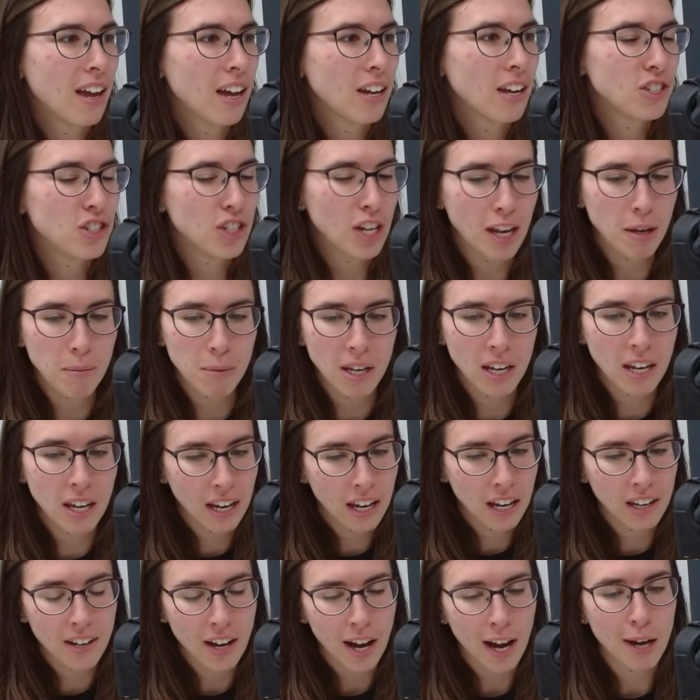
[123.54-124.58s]
Jamie
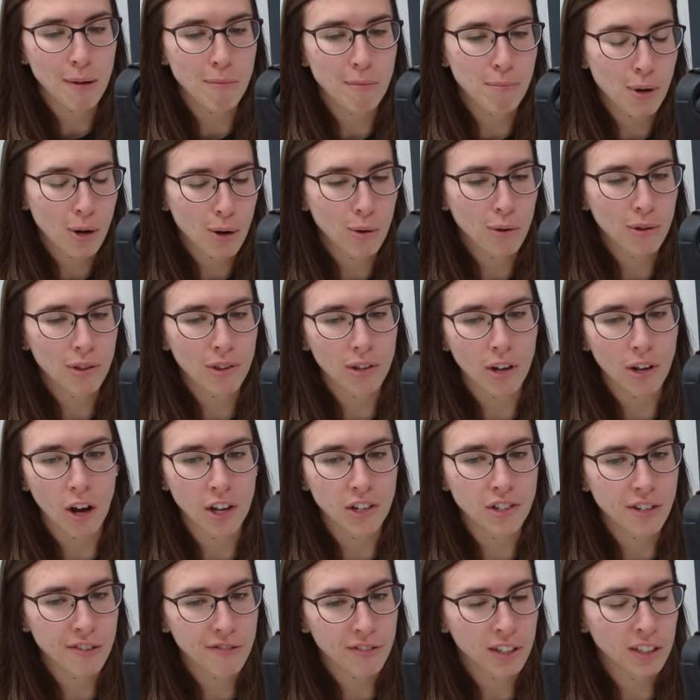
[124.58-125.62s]
and I both on
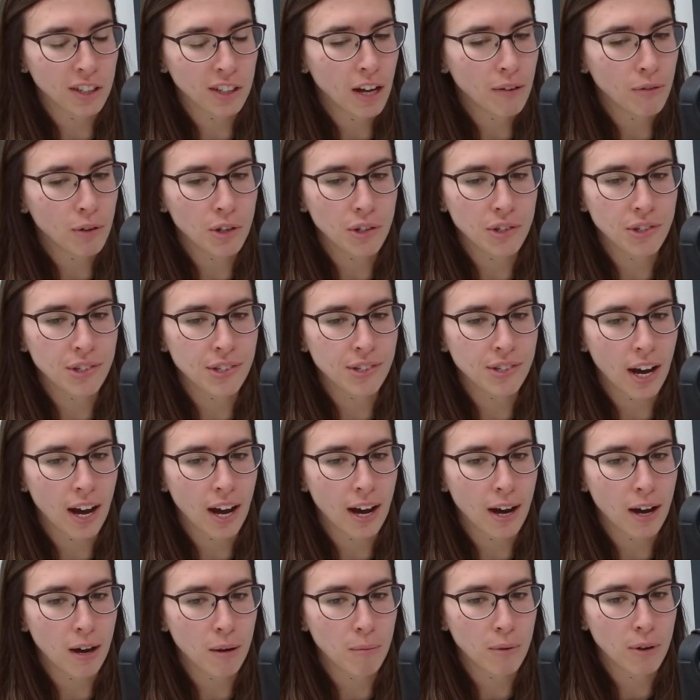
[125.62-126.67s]
different levels
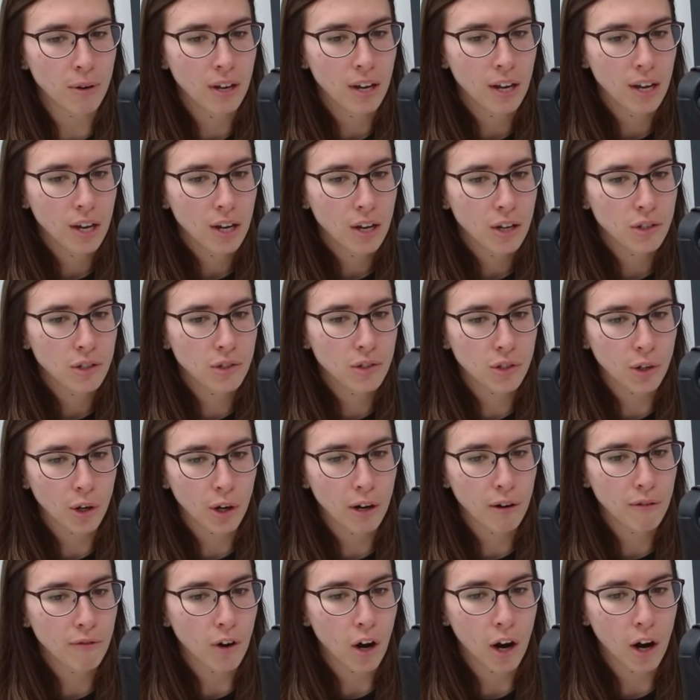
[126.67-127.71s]

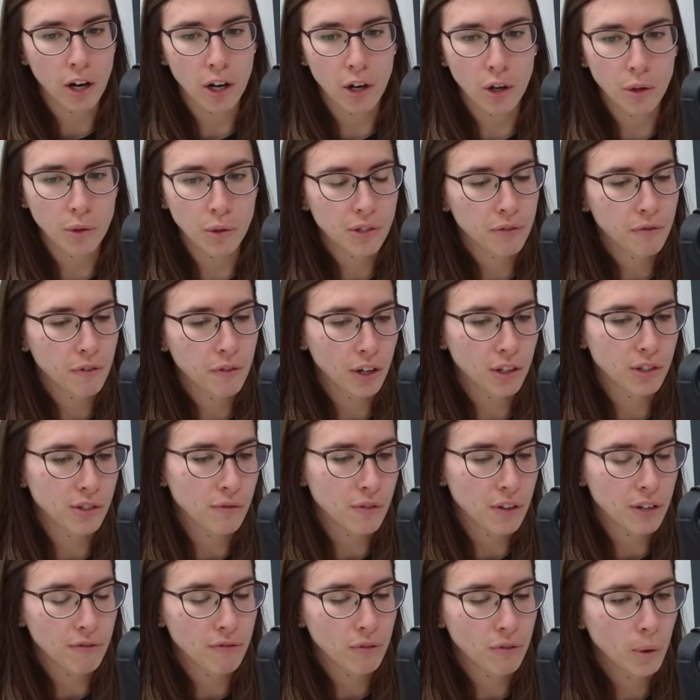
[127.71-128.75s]
serve our own spheres of
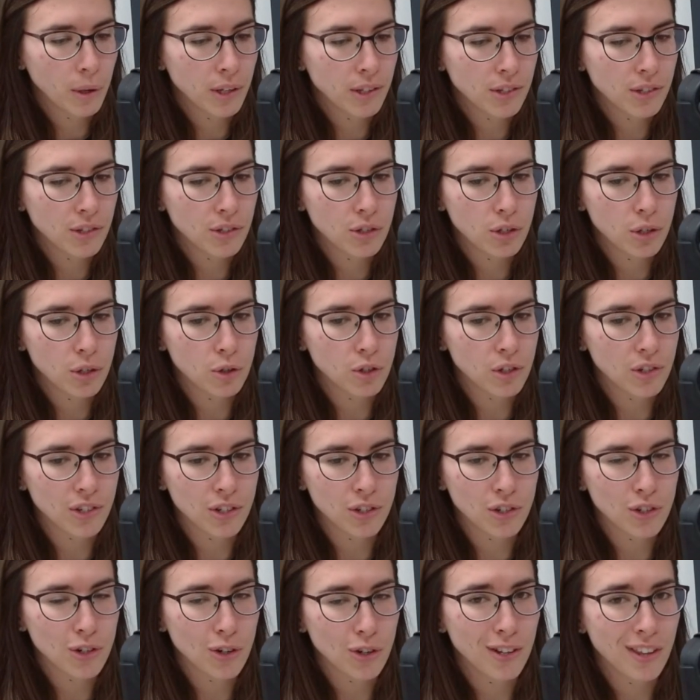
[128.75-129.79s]
influence to just
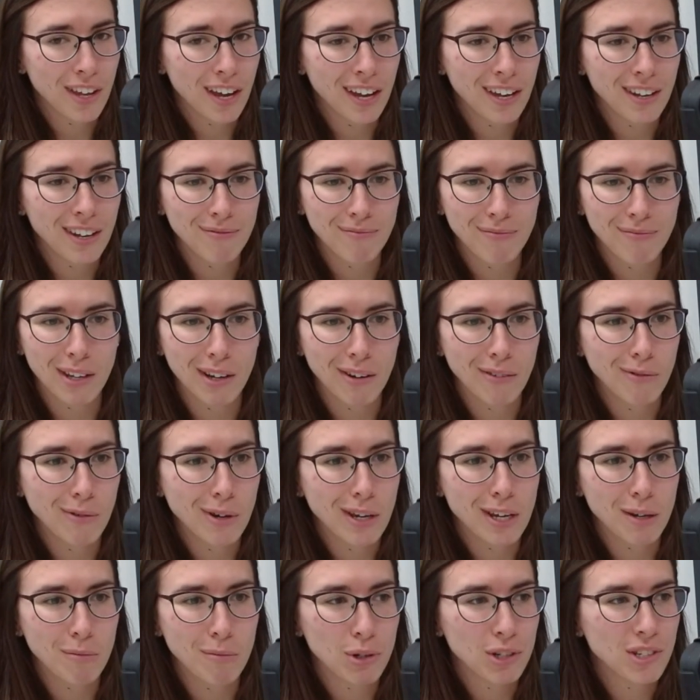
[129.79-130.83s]
ensure that we
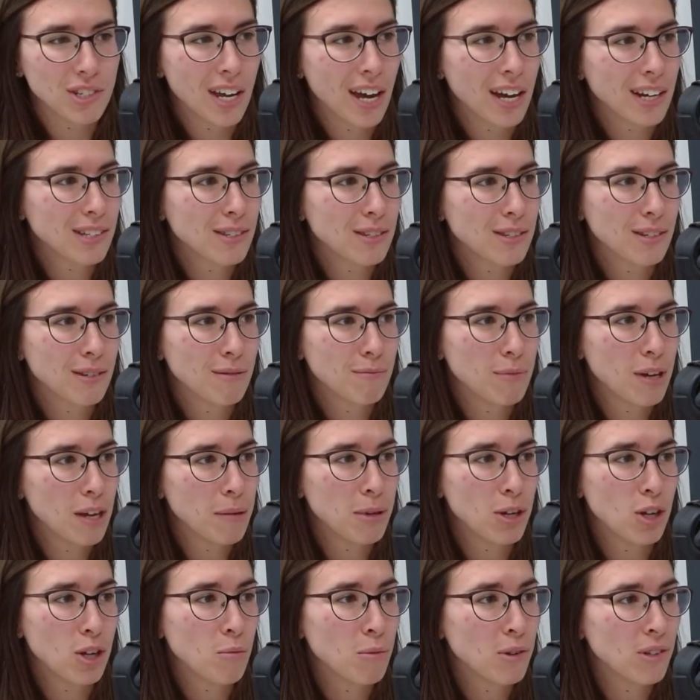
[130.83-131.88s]
can protect baby
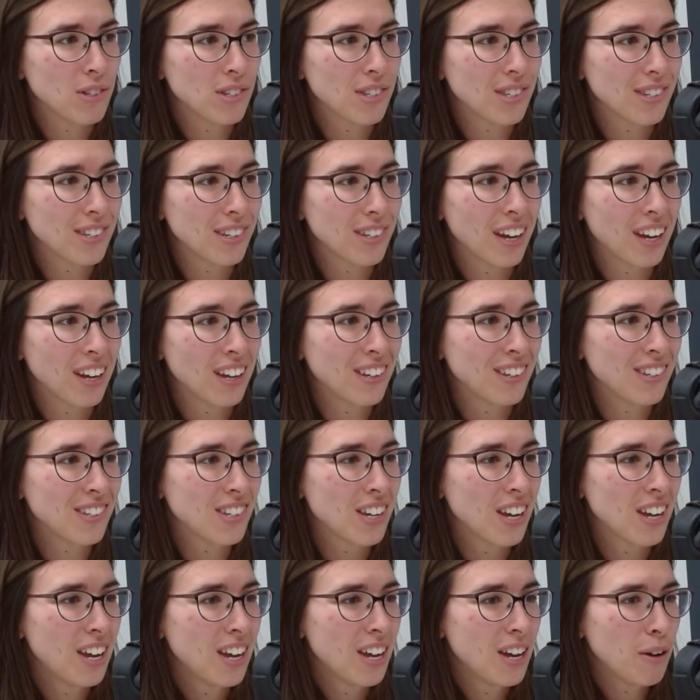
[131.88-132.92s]
humans, and
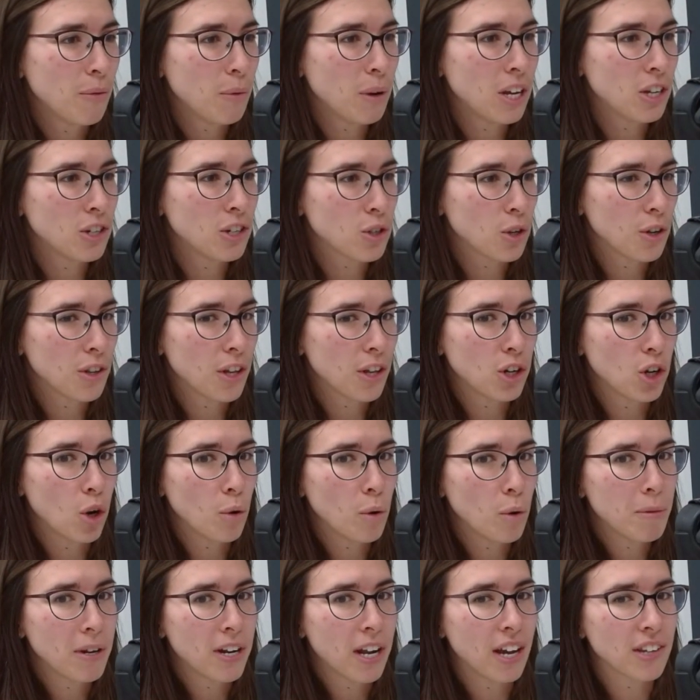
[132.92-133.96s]
we ensure that no
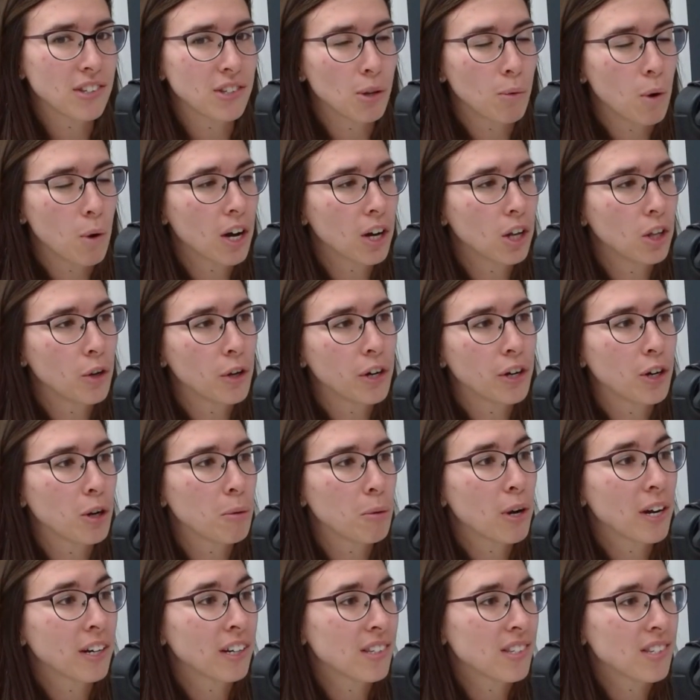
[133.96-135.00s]
woman has to walk alone in her
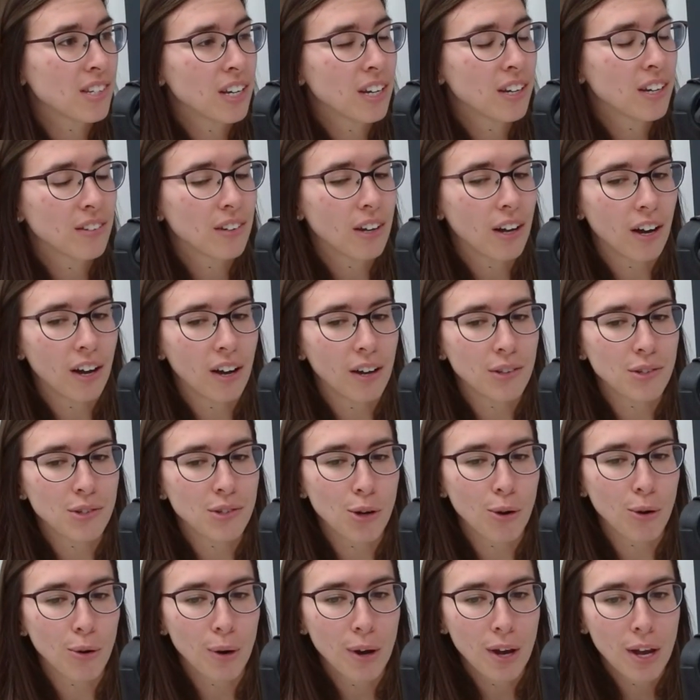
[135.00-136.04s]
pregnancy.
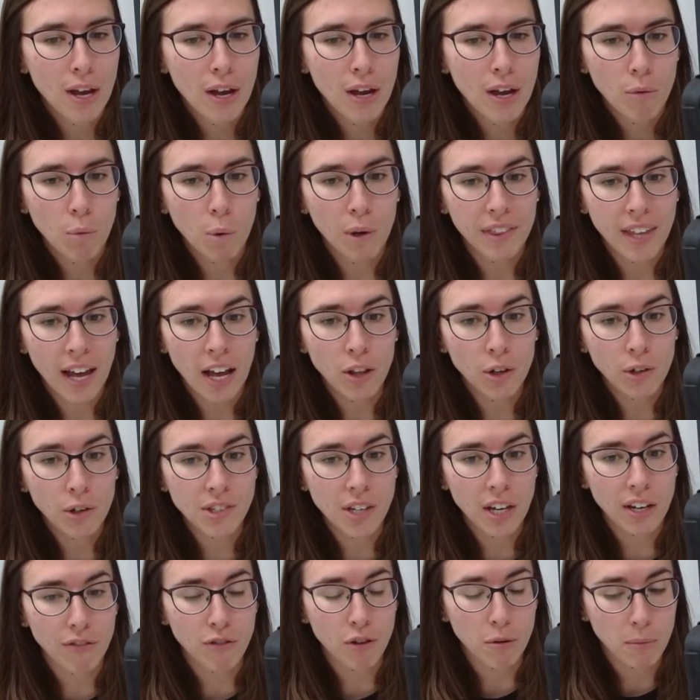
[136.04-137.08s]
So what that looks
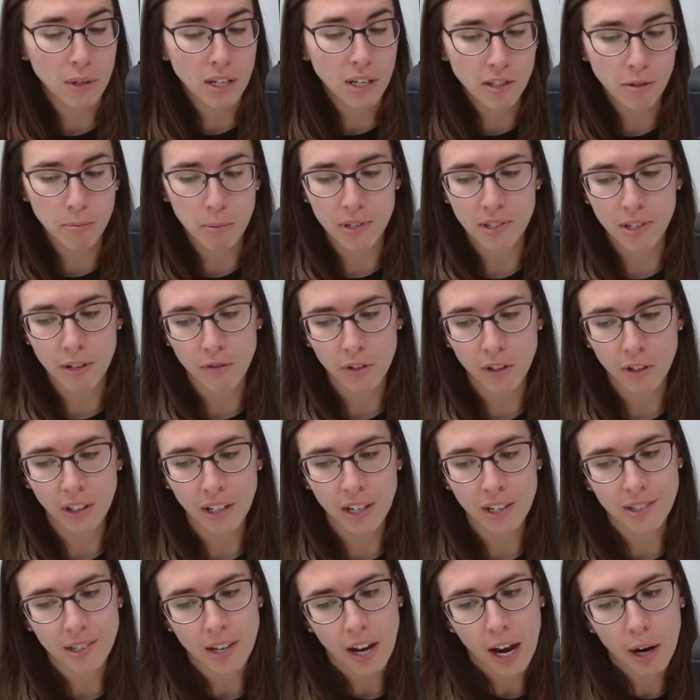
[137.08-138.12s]
like for me specifically
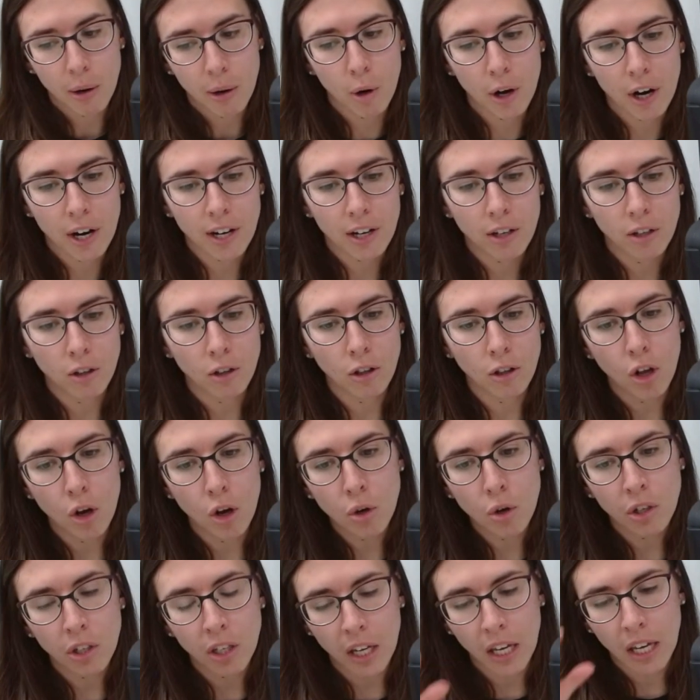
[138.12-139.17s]
is I work
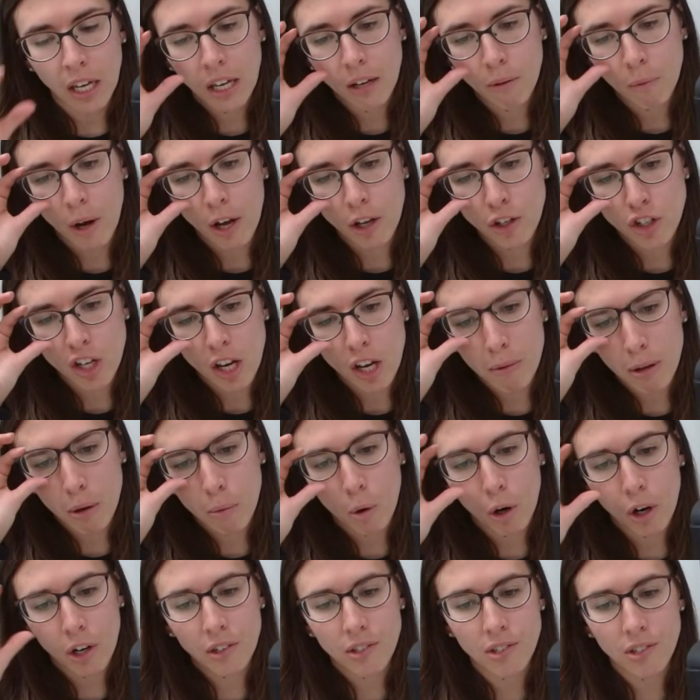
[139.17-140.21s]
locally while Jamie
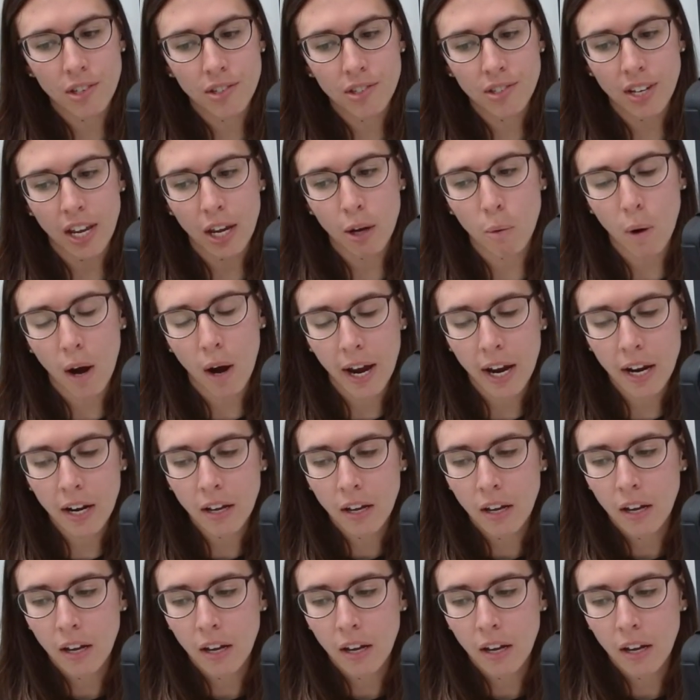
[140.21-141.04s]
works statewide.